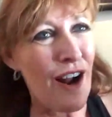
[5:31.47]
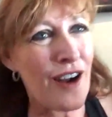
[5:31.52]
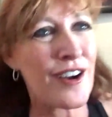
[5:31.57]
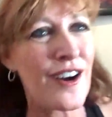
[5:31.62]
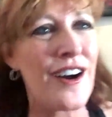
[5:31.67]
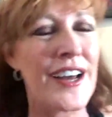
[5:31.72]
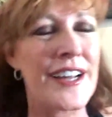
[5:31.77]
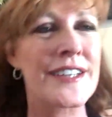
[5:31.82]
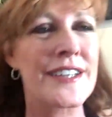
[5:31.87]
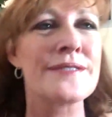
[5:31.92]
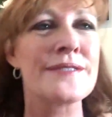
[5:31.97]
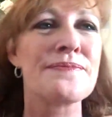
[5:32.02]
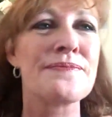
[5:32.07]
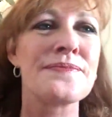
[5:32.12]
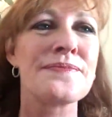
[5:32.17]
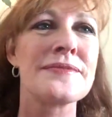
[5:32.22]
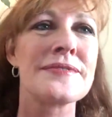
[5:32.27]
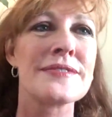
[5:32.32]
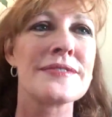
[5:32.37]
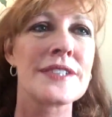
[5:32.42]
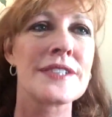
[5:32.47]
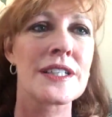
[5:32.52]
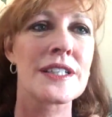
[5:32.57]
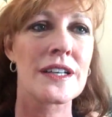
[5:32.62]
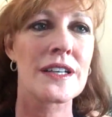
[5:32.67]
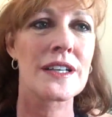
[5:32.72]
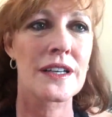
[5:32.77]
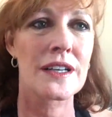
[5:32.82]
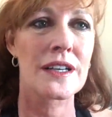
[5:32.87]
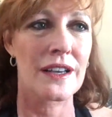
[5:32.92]
We're gonna do Twitter,
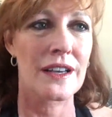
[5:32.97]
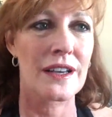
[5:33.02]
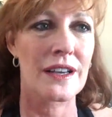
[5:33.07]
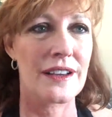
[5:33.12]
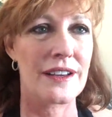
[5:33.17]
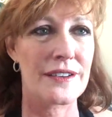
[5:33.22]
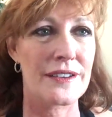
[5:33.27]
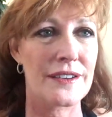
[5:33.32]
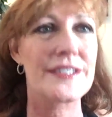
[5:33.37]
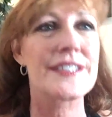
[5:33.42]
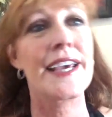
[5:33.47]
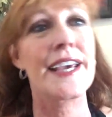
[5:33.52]
right? Yeah.